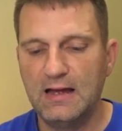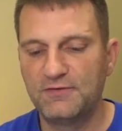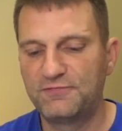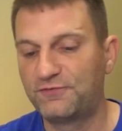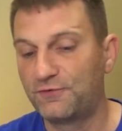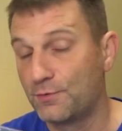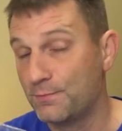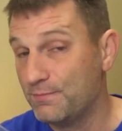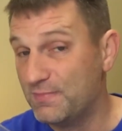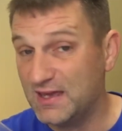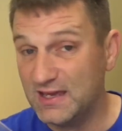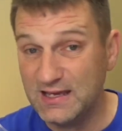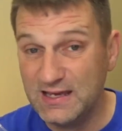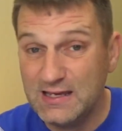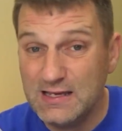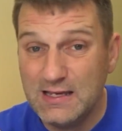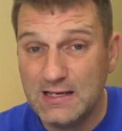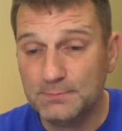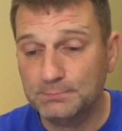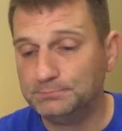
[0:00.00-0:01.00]
For
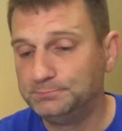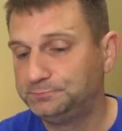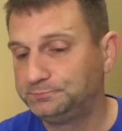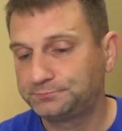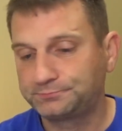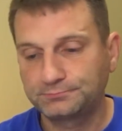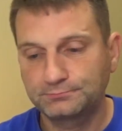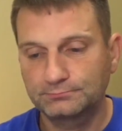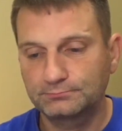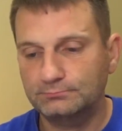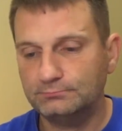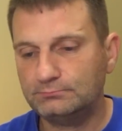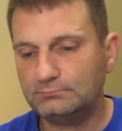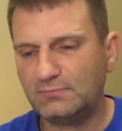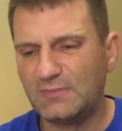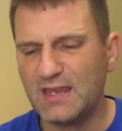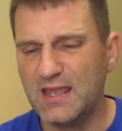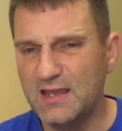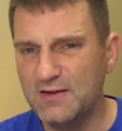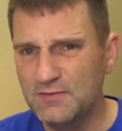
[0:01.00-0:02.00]
me,
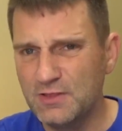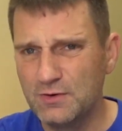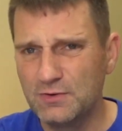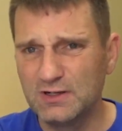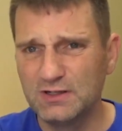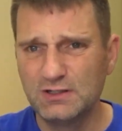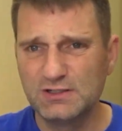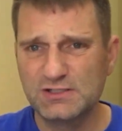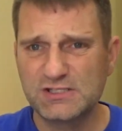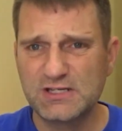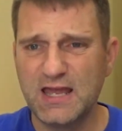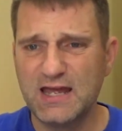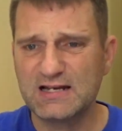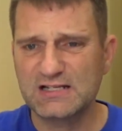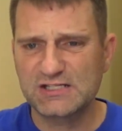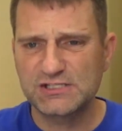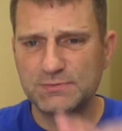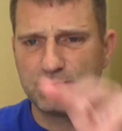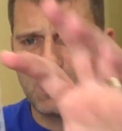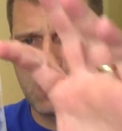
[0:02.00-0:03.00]
even though it looks kind
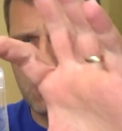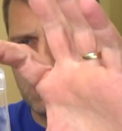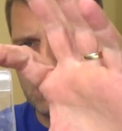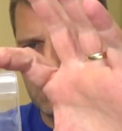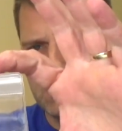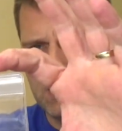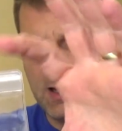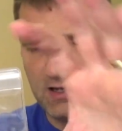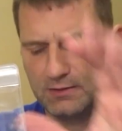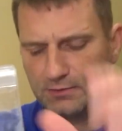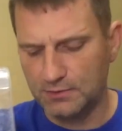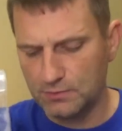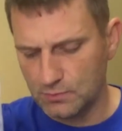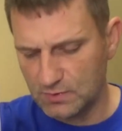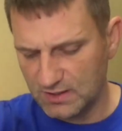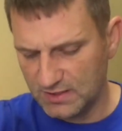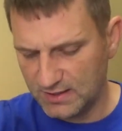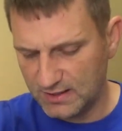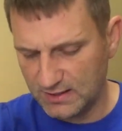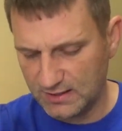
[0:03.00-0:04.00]
of small, I don't know
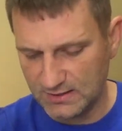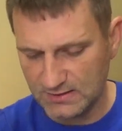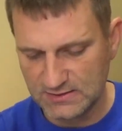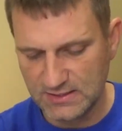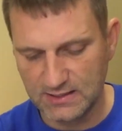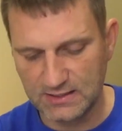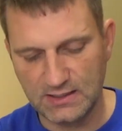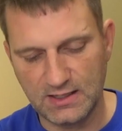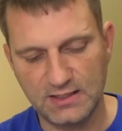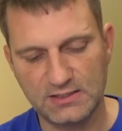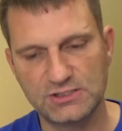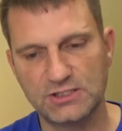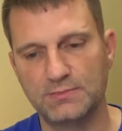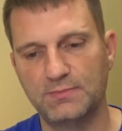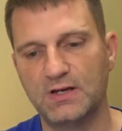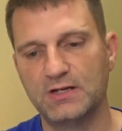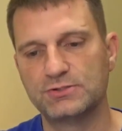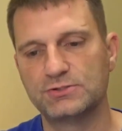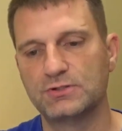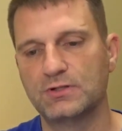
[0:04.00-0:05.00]
what that is. I can actually
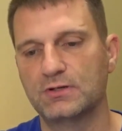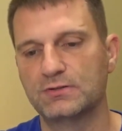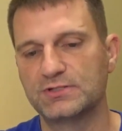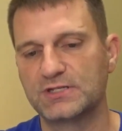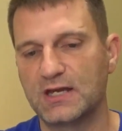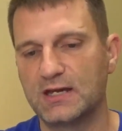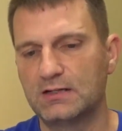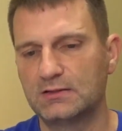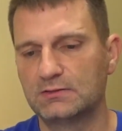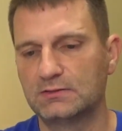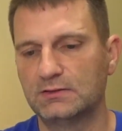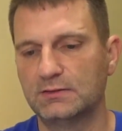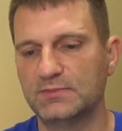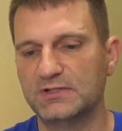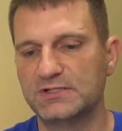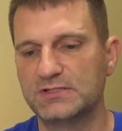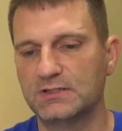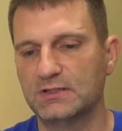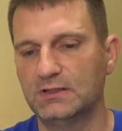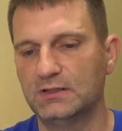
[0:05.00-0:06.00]
measure those out. Let
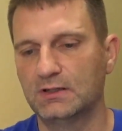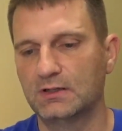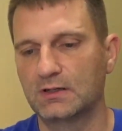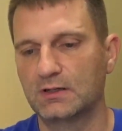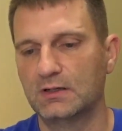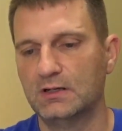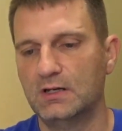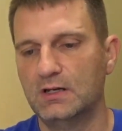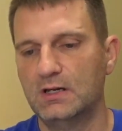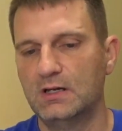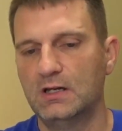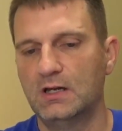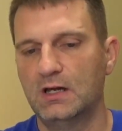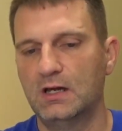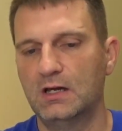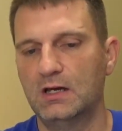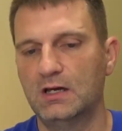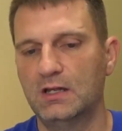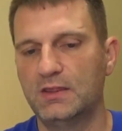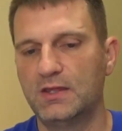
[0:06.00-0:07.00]
me see here.
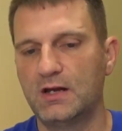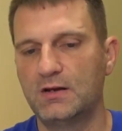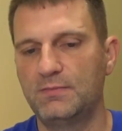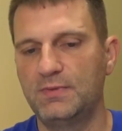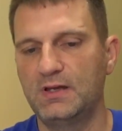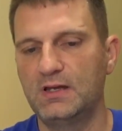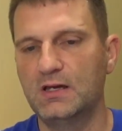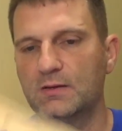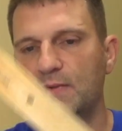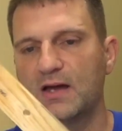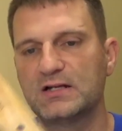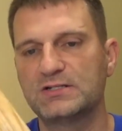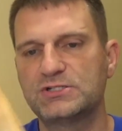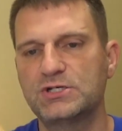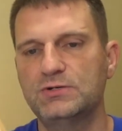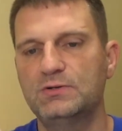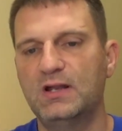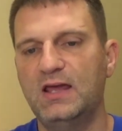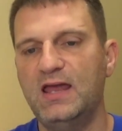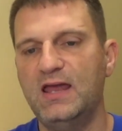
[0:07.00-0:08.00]
Uh, they're being about
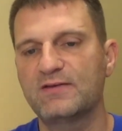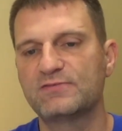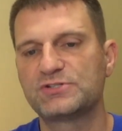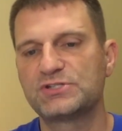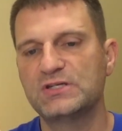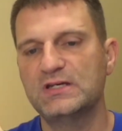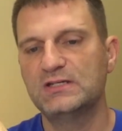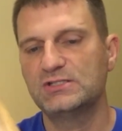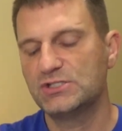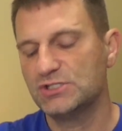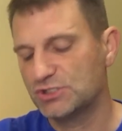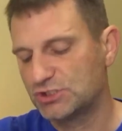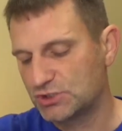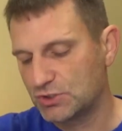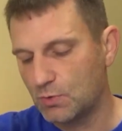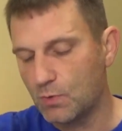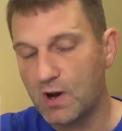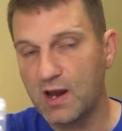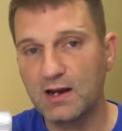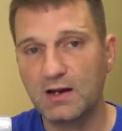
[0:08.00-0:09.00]
two and a half inches
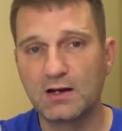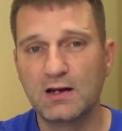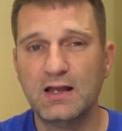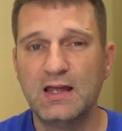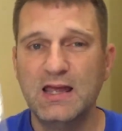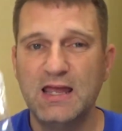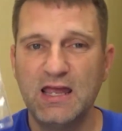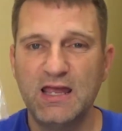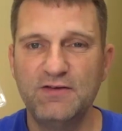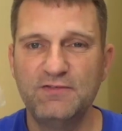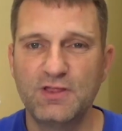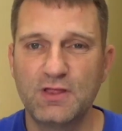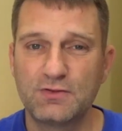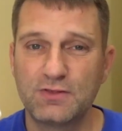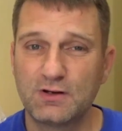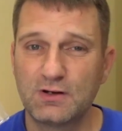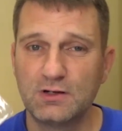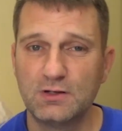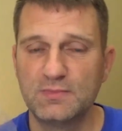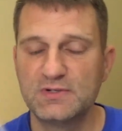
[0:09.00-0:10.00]
square, even though
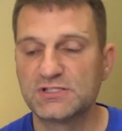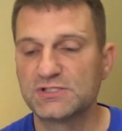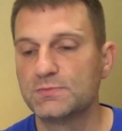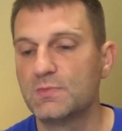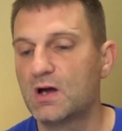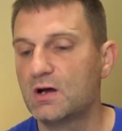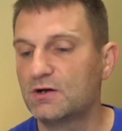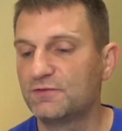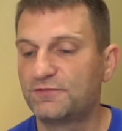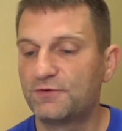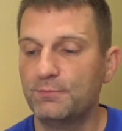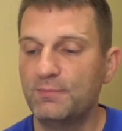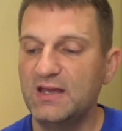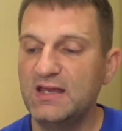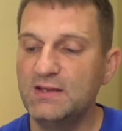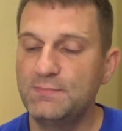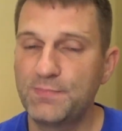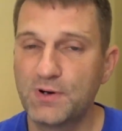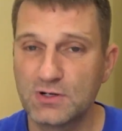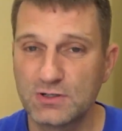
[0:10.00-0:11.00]
they're a little bit small for
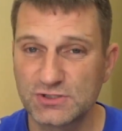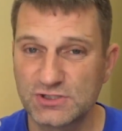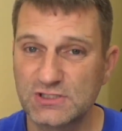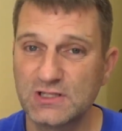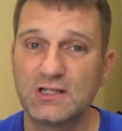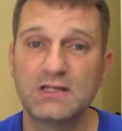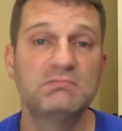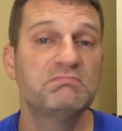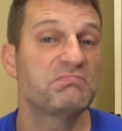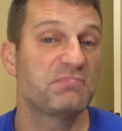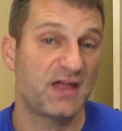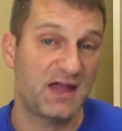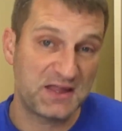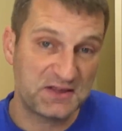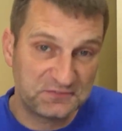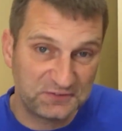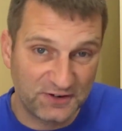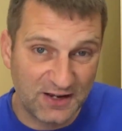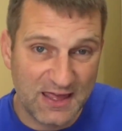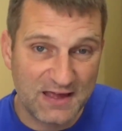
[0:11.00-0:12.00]
me personally.
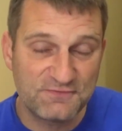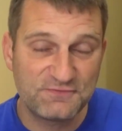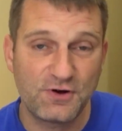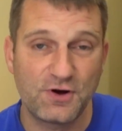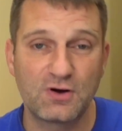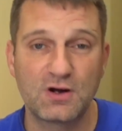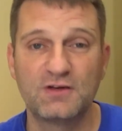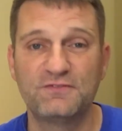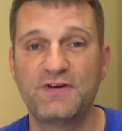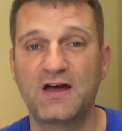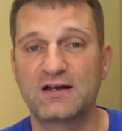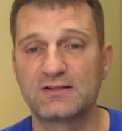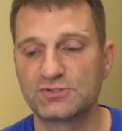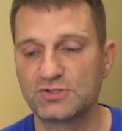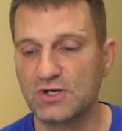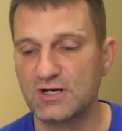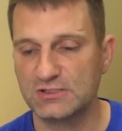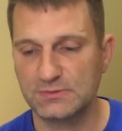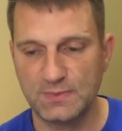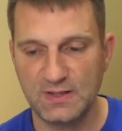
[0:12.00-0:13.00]
Thankfully, I'm far enough out of
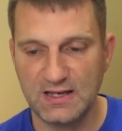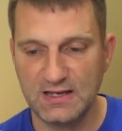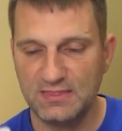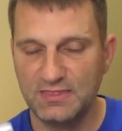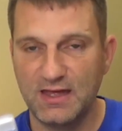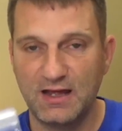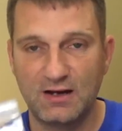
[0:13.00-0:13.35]
transplant